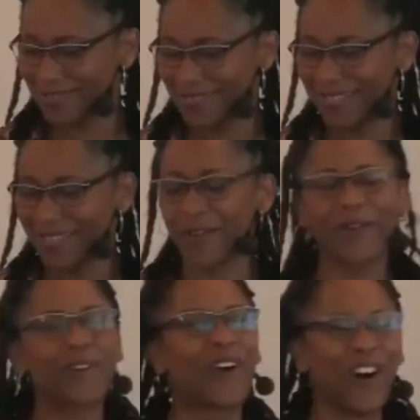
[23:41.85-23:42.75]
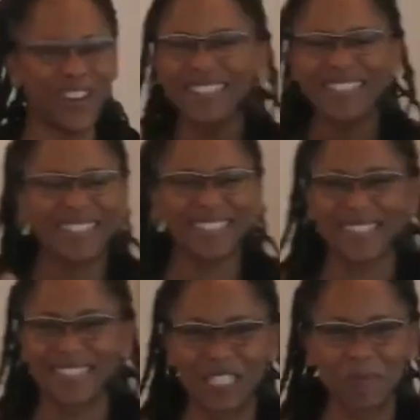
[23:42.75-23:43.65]
They are constantly
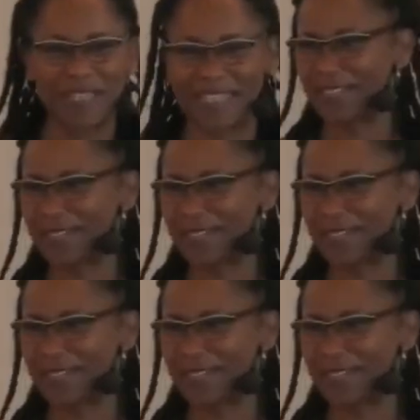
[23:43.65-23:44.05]
speaking to